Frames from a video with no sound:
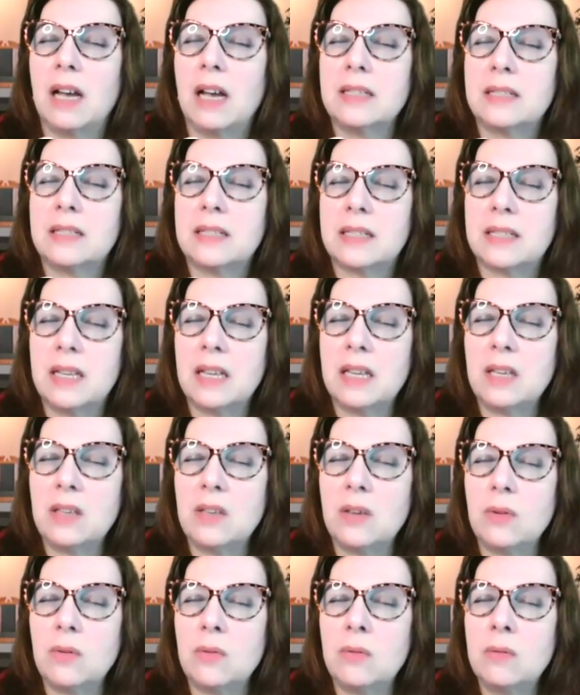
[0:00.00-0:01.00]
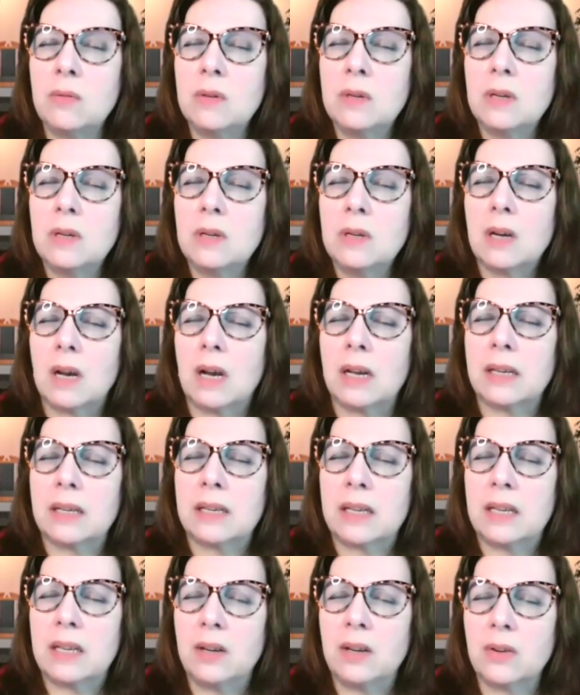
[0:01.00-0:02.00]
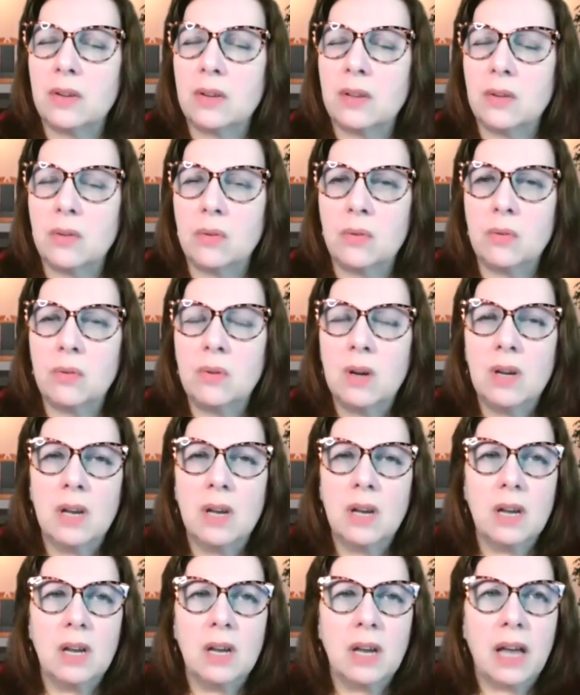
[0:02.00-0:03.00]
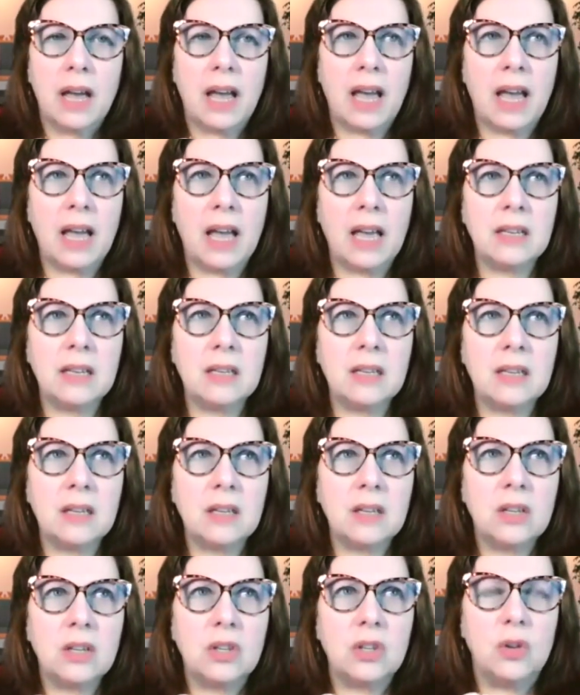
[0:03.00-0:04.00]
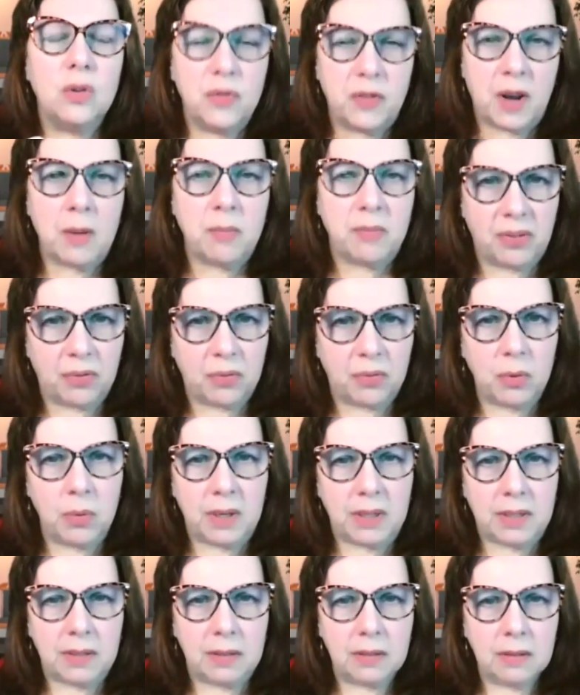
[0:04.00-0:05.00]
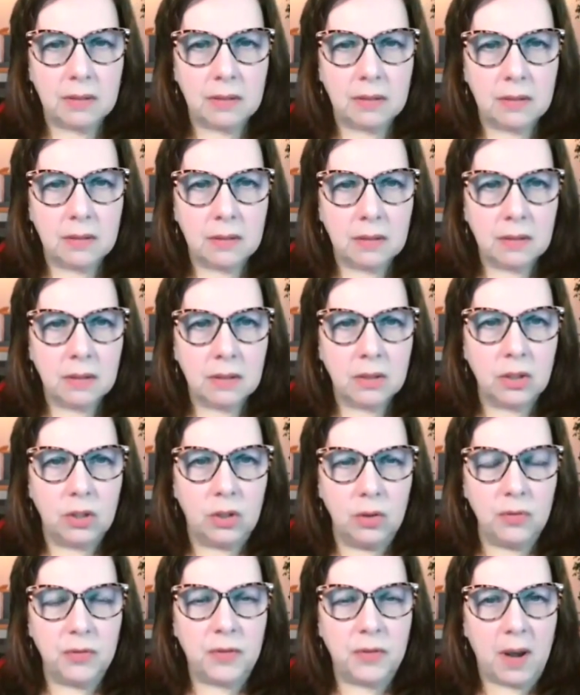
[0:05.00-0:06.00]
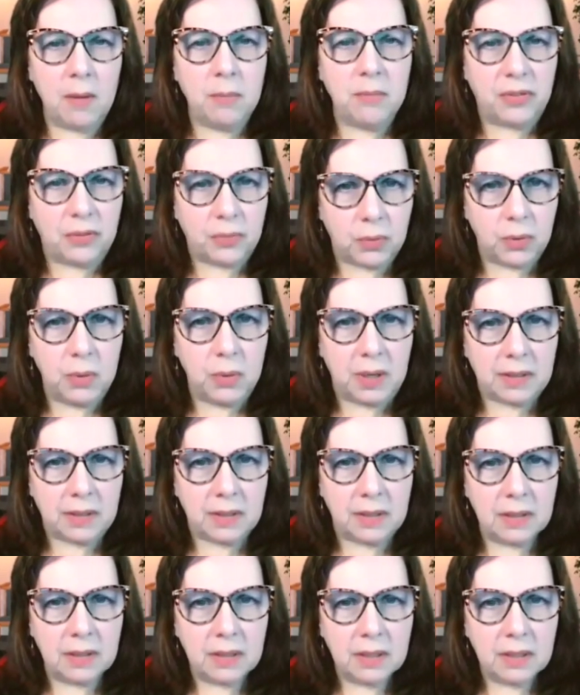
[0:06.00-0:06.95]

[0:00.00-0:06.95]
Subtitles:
see you, I hear you, and you've come through it. You've come through it.